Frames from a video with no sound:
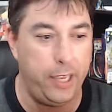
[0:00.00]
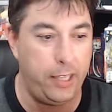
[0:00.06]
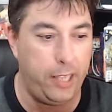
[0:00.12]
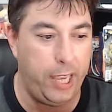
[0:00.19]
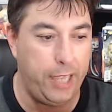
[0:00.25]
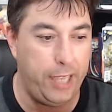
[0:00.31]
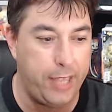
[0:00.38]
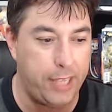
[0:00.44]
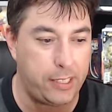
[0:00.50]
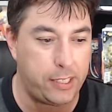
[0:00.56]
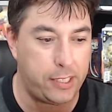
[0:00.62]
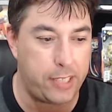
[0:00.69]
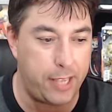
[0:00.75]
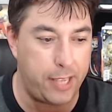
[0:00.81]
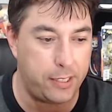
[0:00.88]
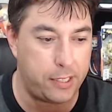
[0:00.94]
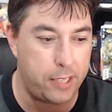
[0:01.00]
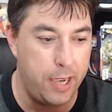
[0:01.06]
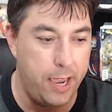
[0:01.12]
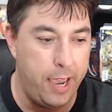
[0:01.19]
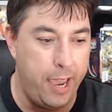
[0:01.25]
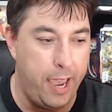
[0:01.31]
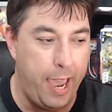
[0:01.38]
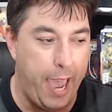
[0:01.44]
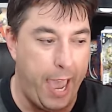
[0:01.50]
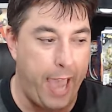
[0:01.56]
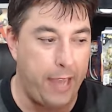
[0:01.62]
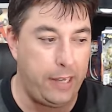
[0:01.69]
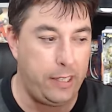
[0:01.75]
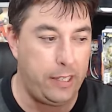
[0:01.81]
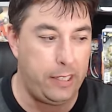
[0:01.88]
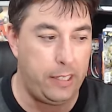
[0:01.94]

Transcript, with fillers: in that sense. And